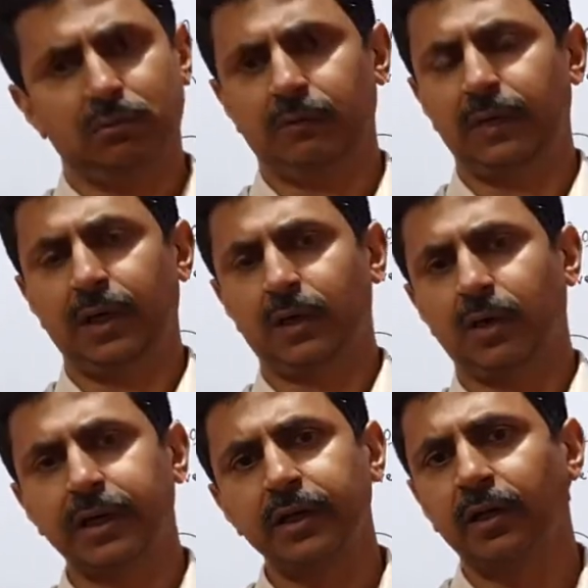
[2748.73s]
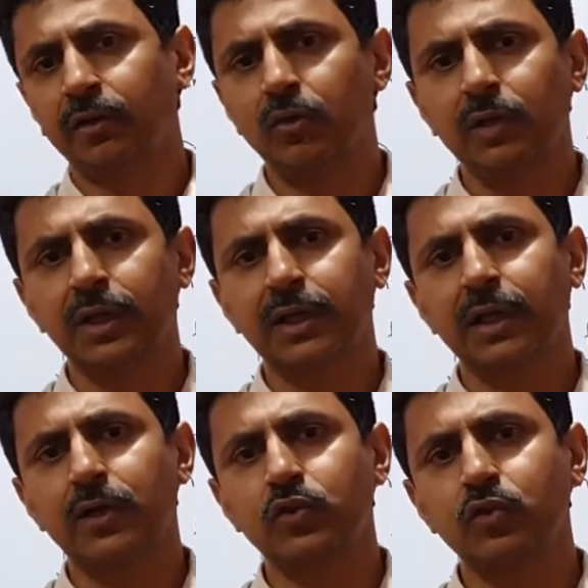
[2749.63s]
You can discuss with me, or
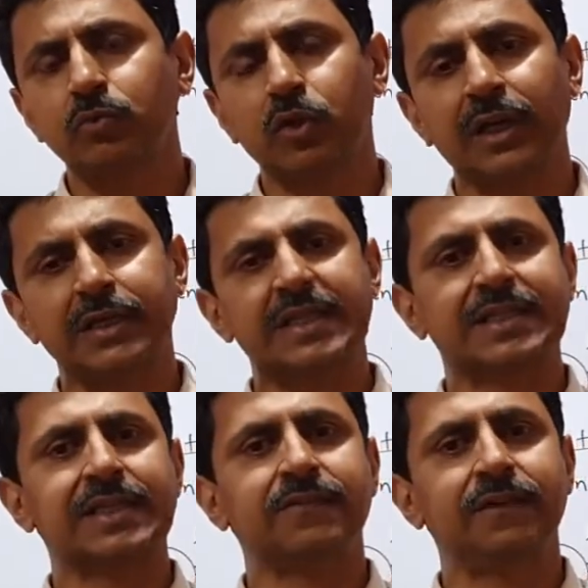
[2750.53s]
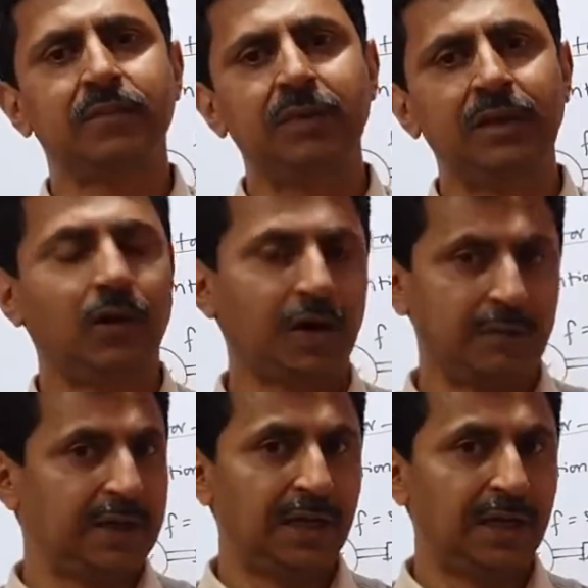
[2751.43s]
we have already have that WhatsApp group.